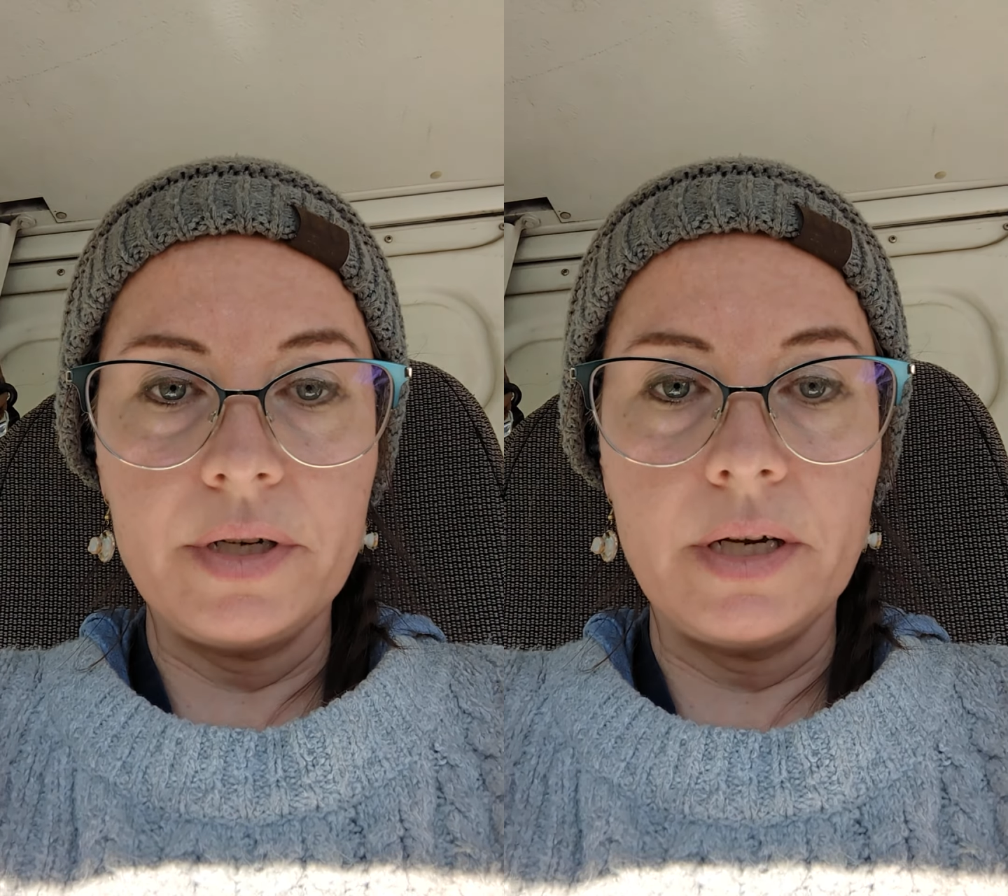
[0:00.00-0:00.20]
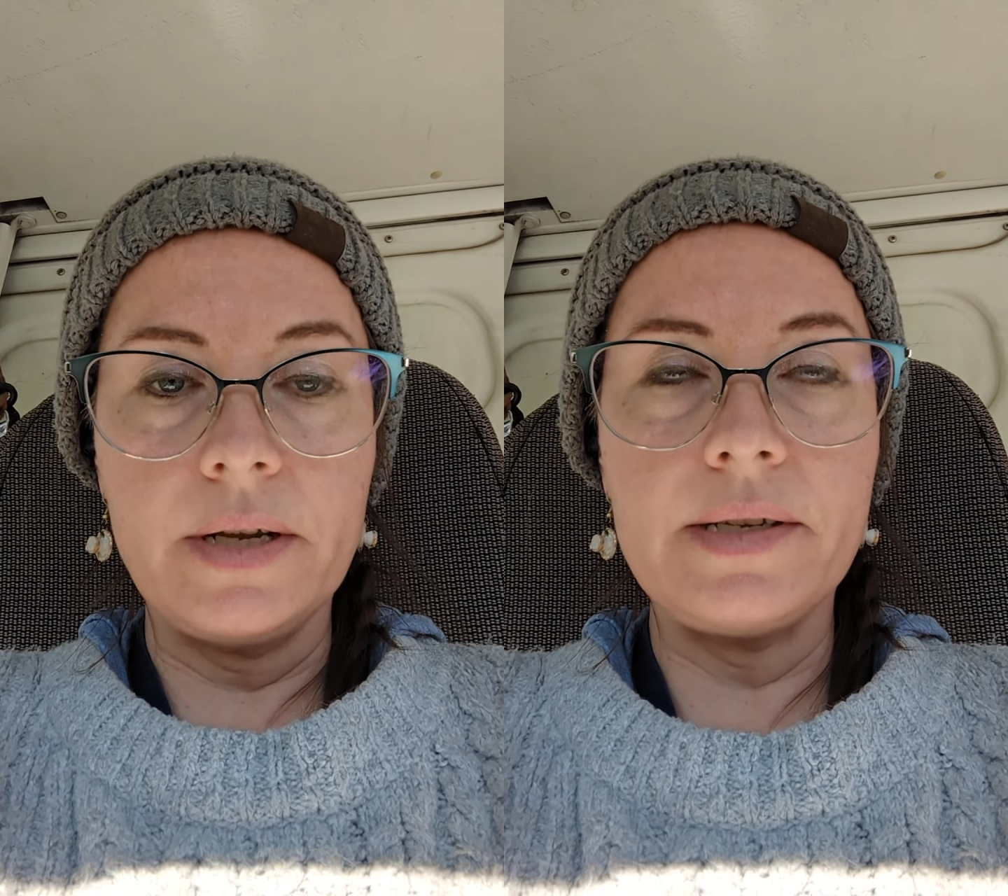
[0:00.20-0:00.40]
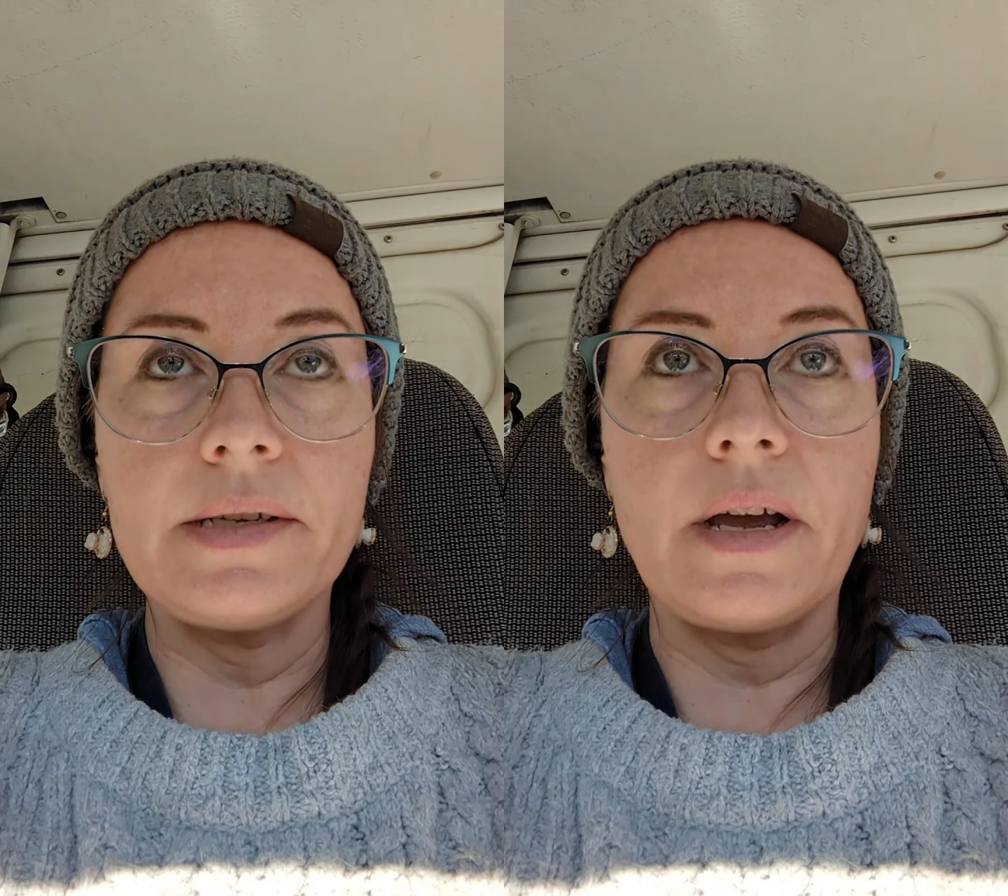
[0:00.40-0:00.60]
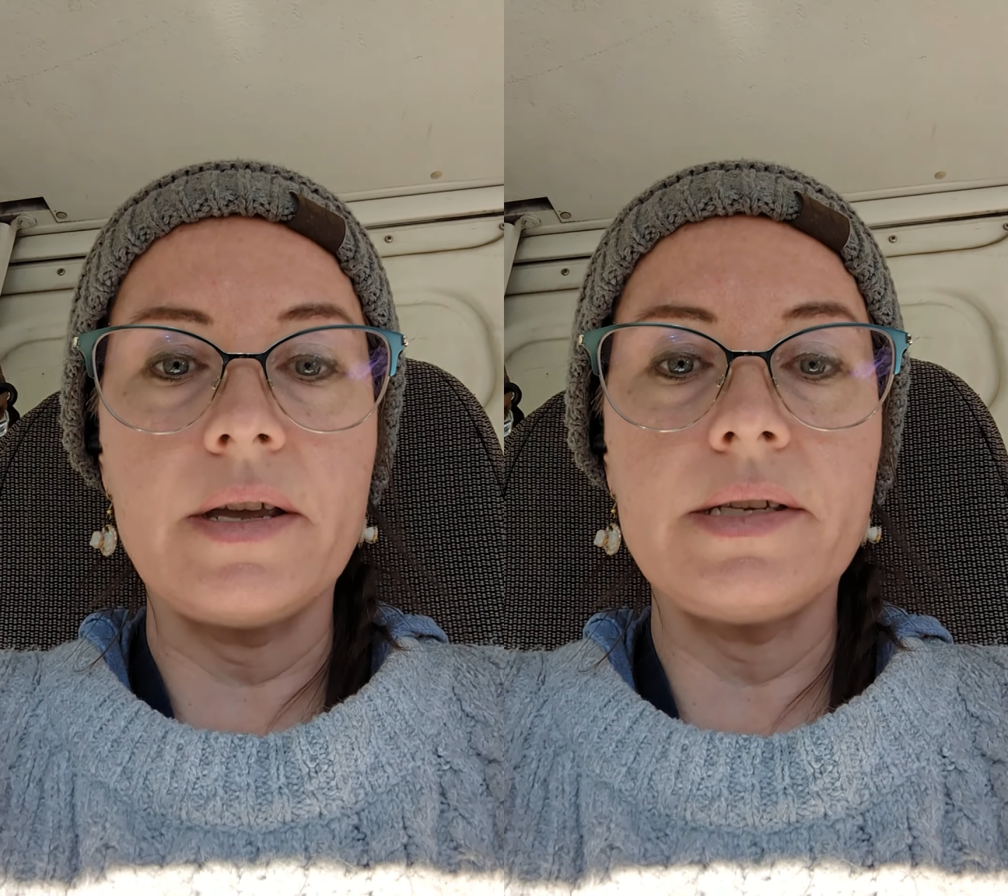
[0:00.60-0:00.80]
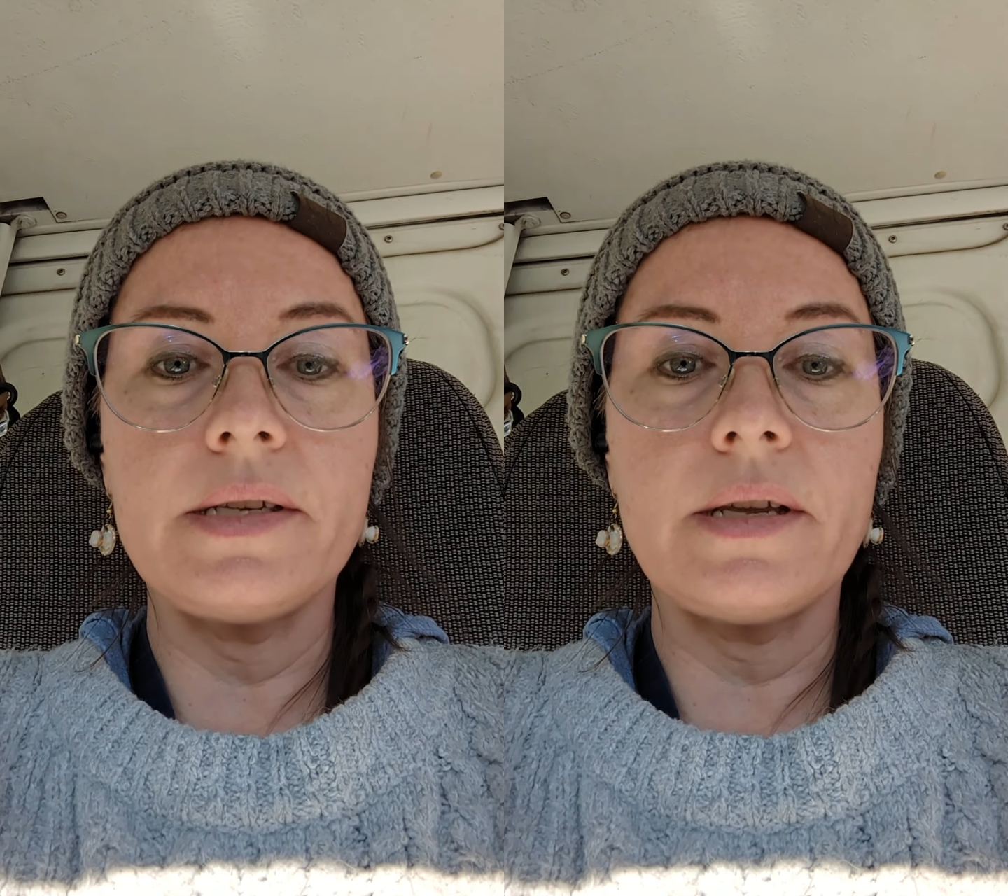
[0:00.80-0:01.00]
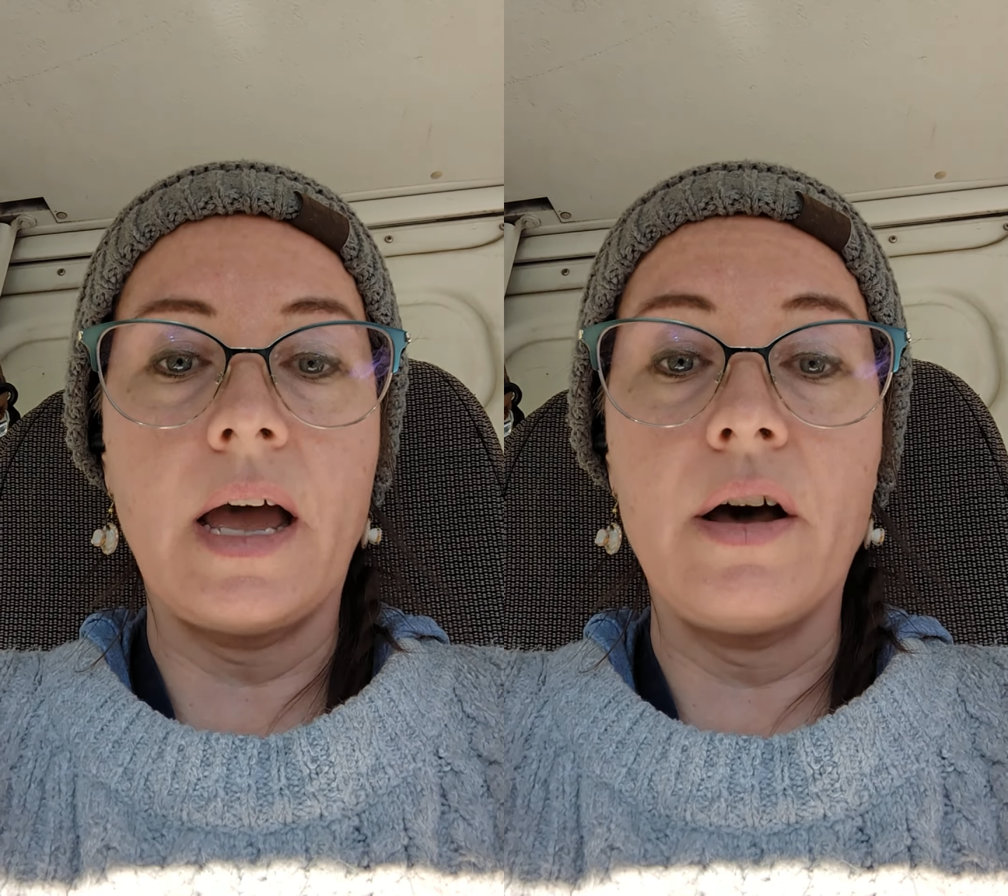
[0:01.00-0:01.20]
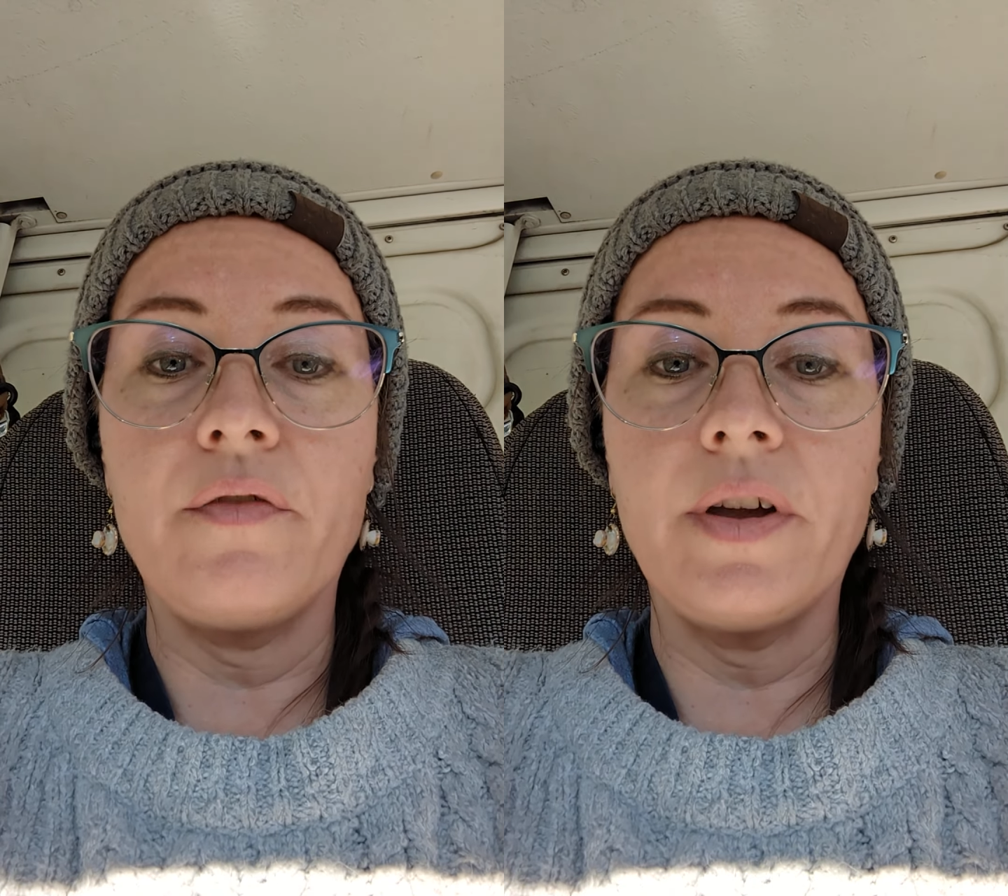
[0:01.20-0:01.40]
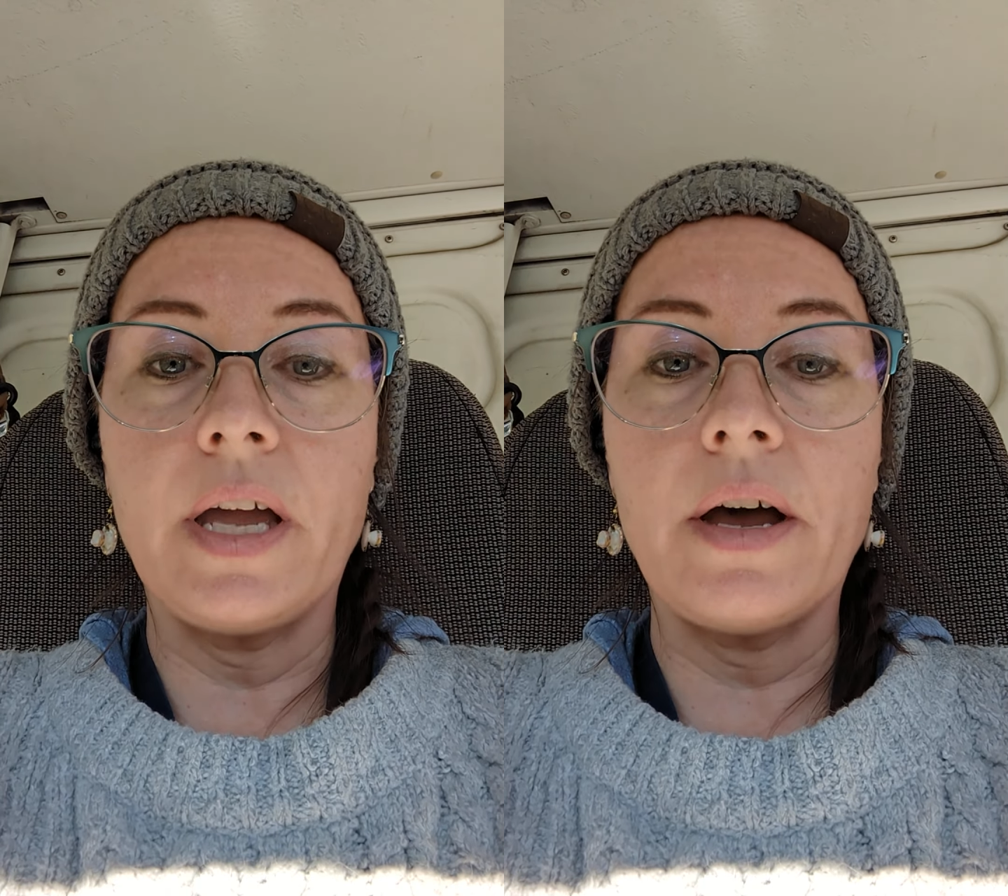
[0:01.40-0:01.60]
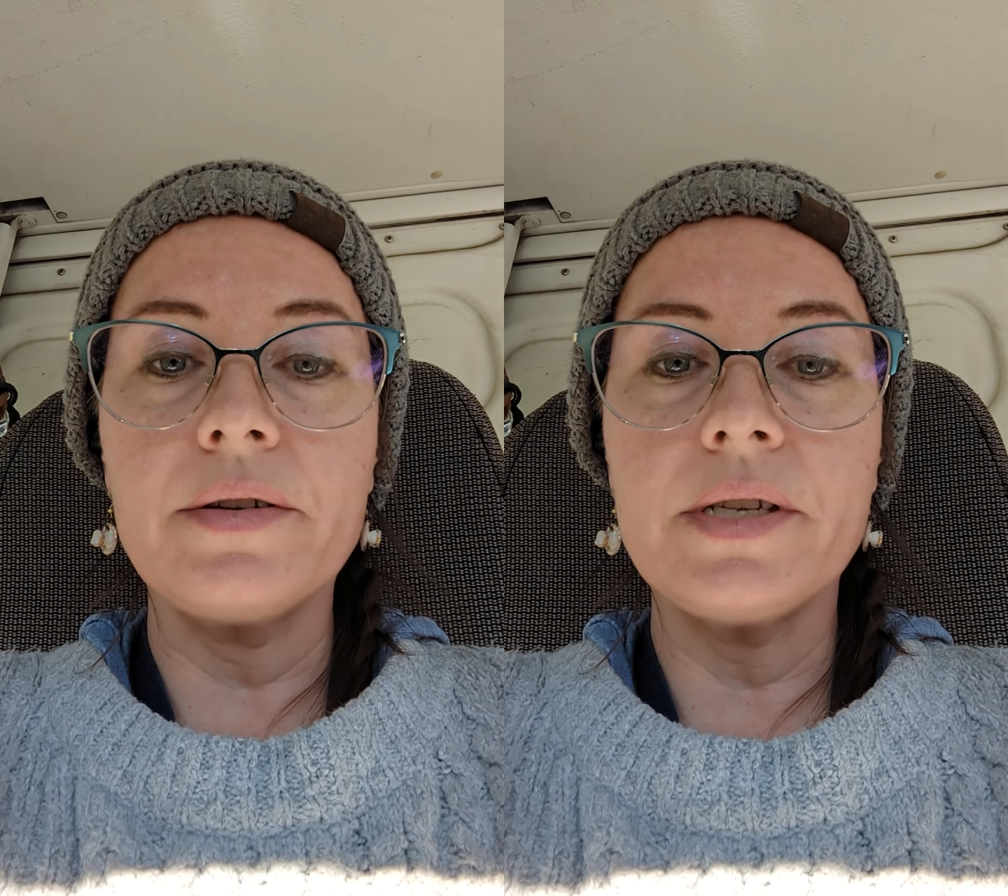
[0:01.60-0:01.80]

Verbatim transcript: to discuss alpha-gal